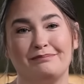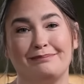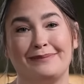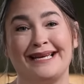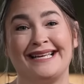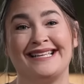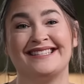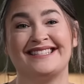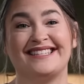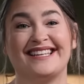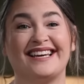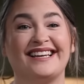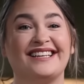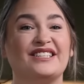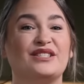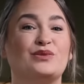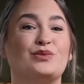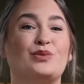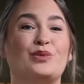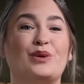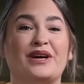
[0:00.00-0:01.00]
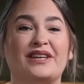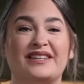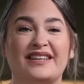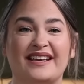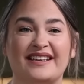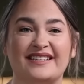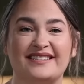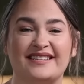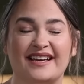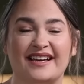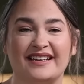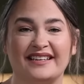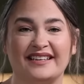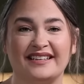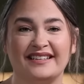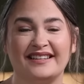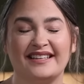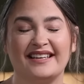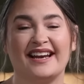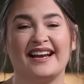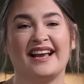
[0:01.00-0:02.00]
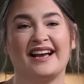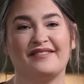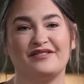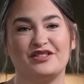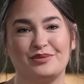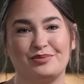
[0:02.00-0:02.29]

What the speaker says: means that is one less onion that I have